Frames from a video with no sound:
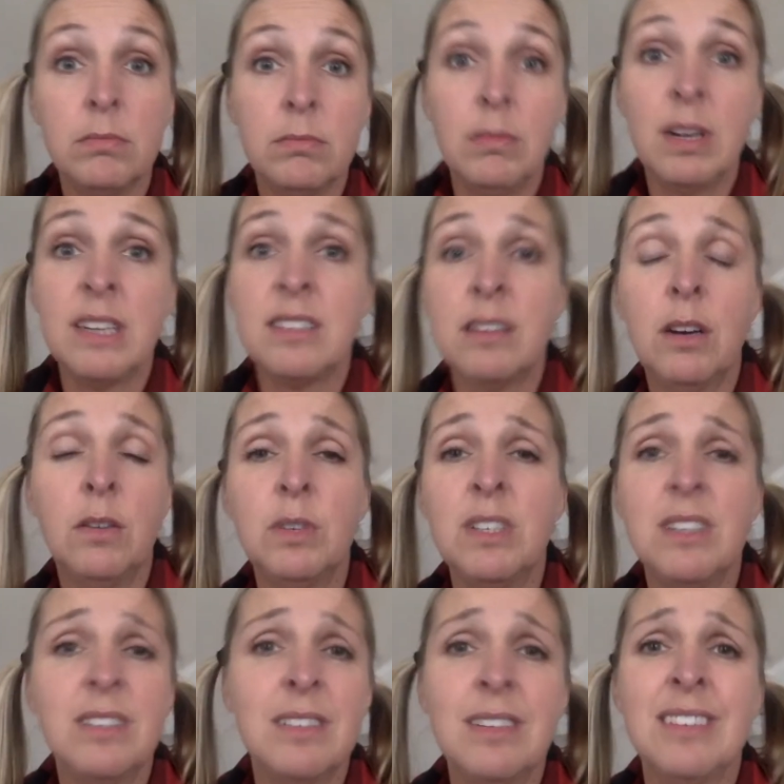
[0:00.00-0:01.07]
myself, which
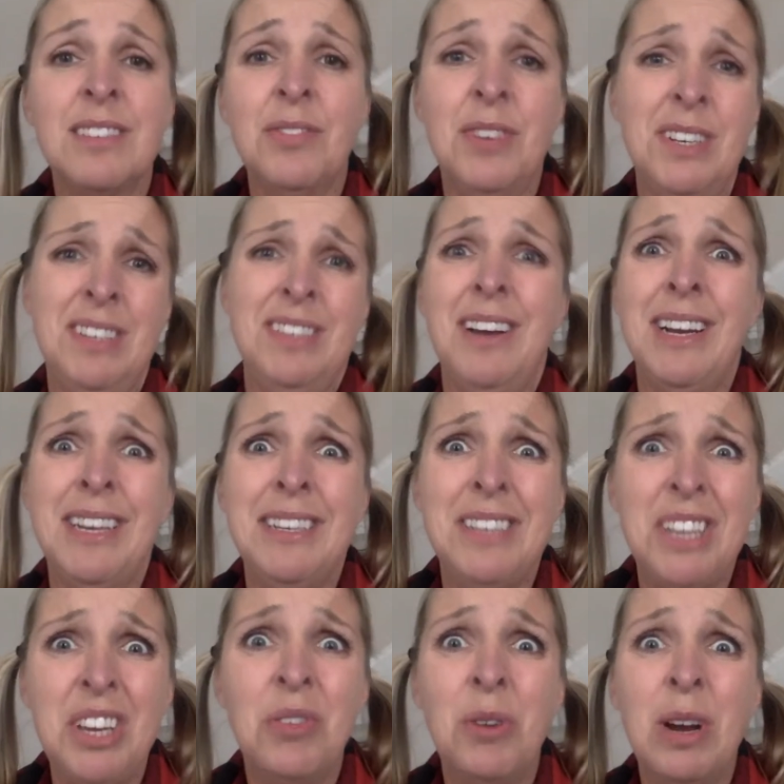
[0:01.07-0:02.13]
isn't as fun as talking to
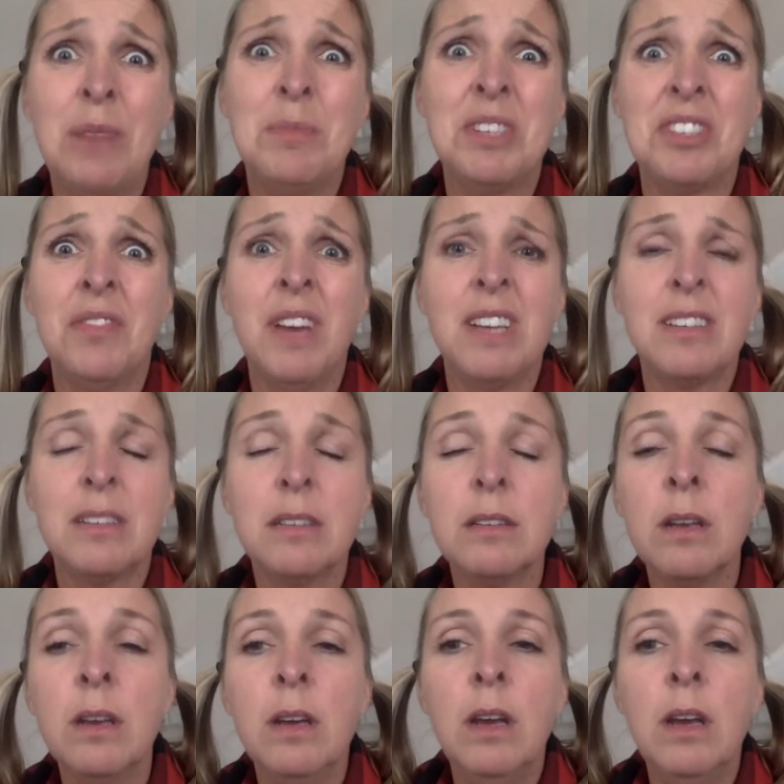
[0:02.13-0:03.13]
you. I miss your faces.